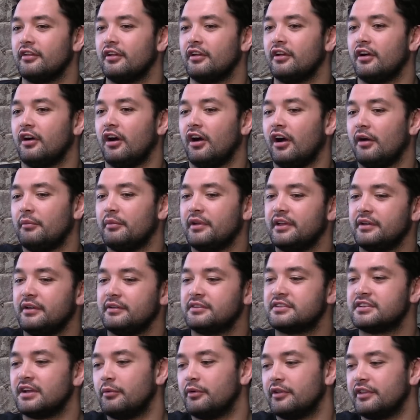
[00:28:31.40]
that was
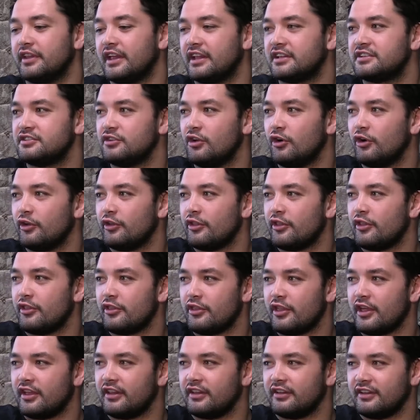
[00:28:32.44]
very much at the
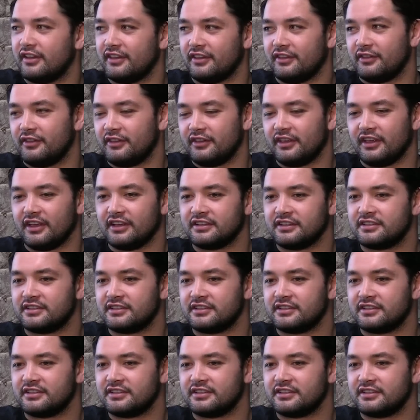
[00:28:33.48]
end of their career.